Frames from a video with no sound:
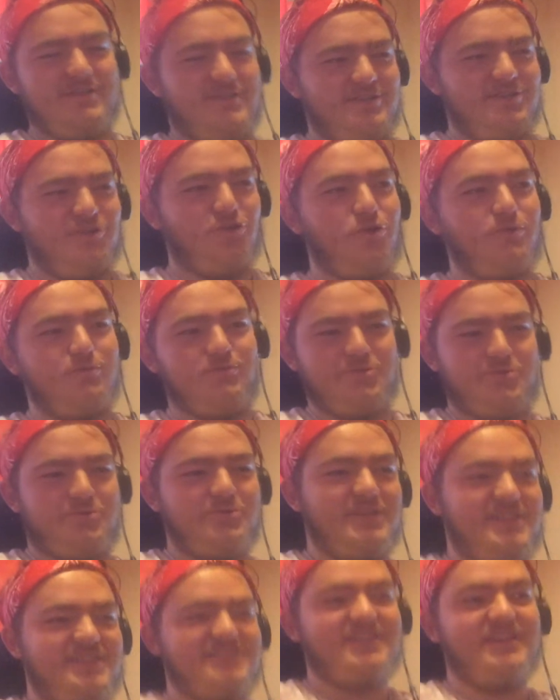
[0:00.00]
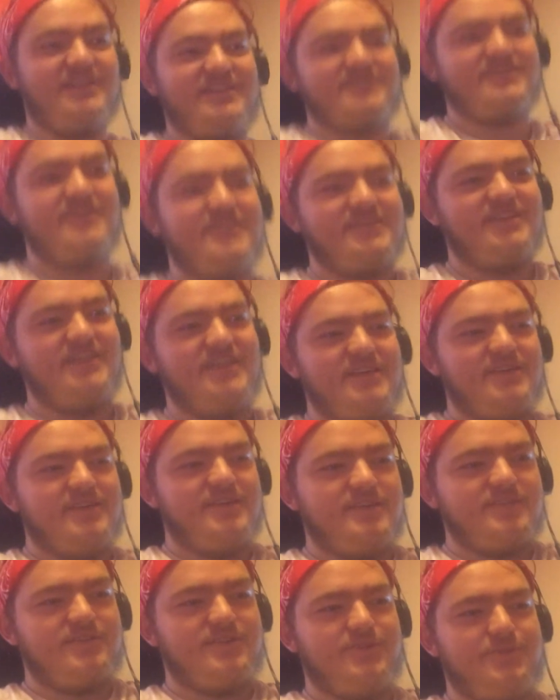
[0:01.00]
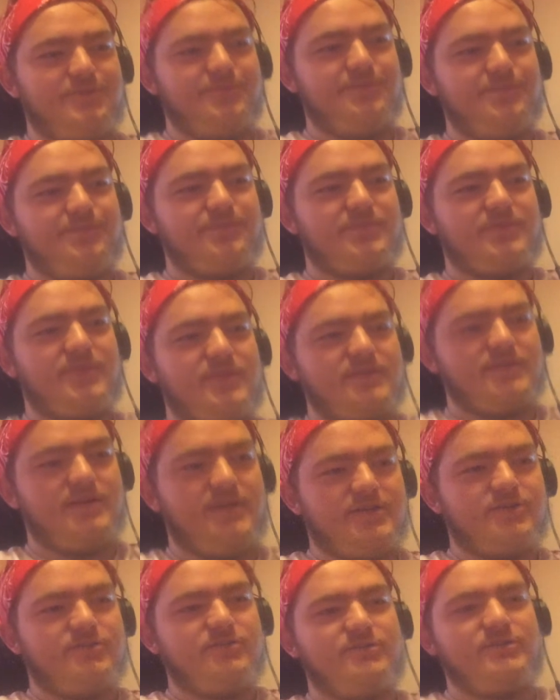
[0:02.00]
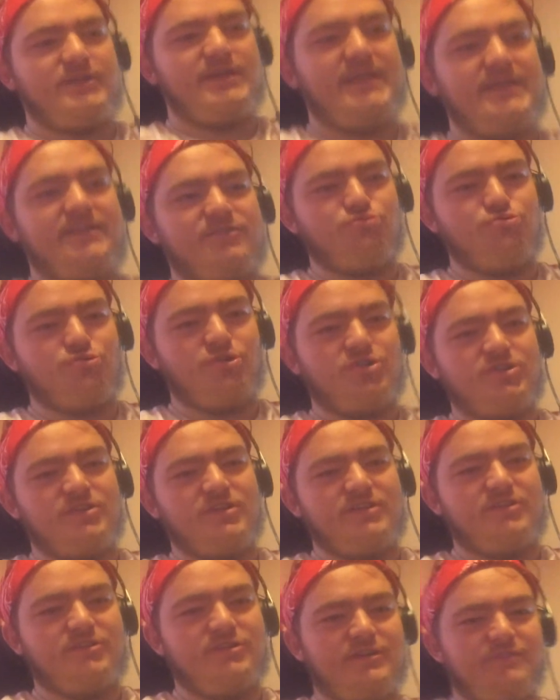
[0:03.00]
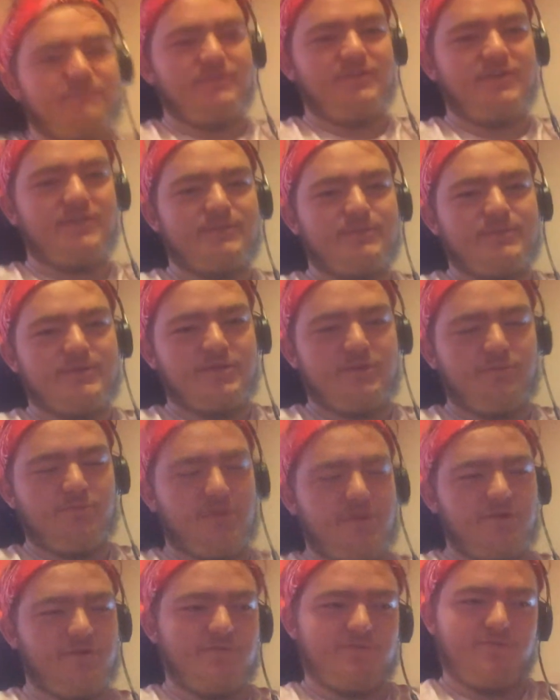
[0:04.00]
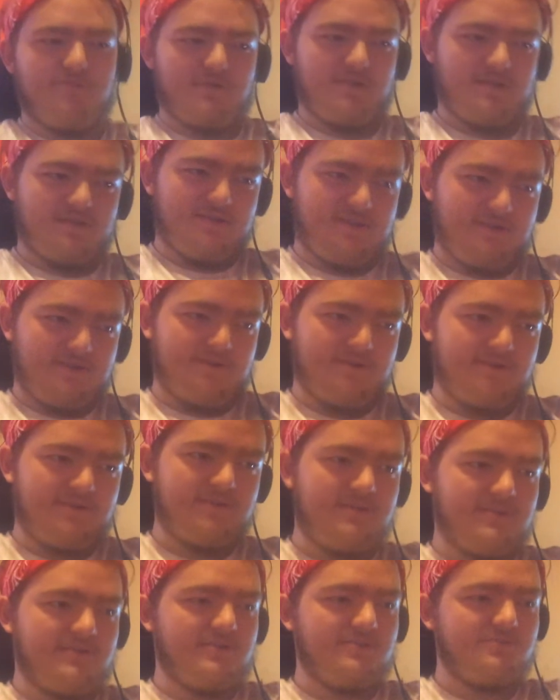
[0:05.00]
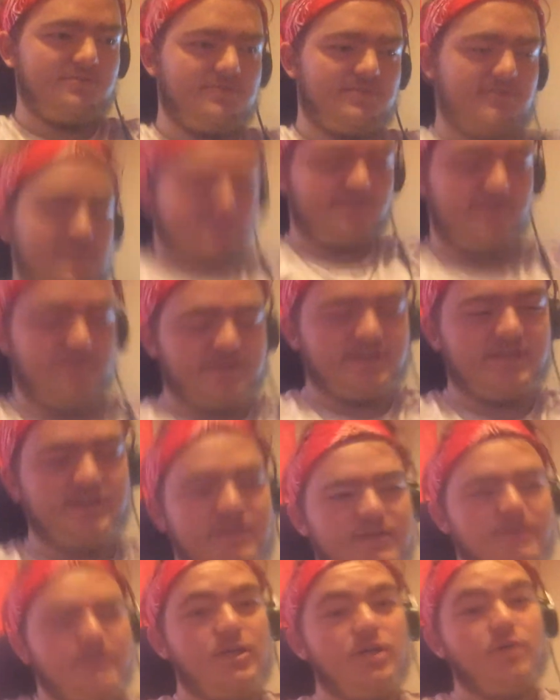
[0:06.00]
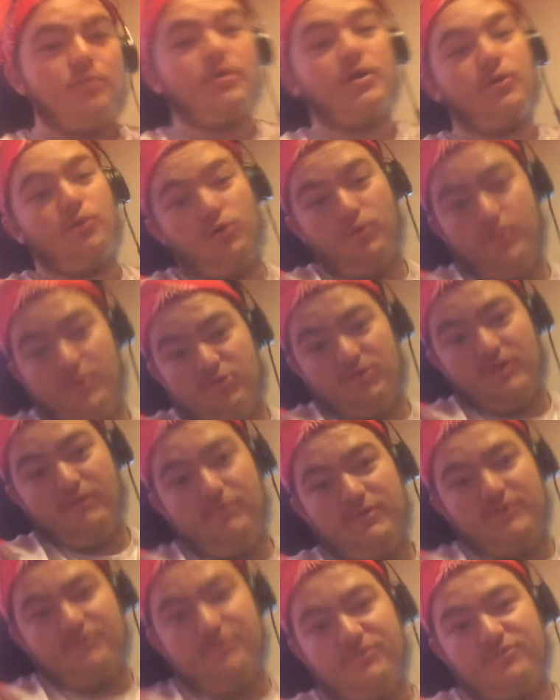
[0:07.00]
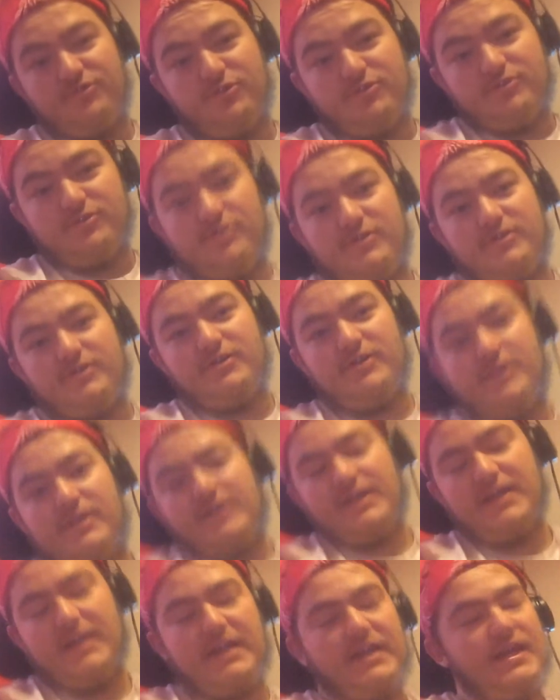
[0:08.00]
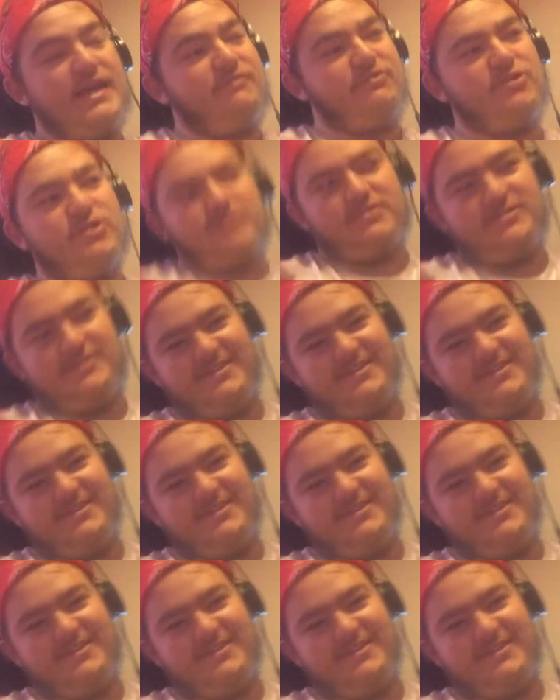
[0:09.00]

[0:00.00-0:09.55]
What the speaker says: Lauren was 26. So, I don't really need to rush into anything, especially when I got friends here and other things like that. But I will be traveling for ever,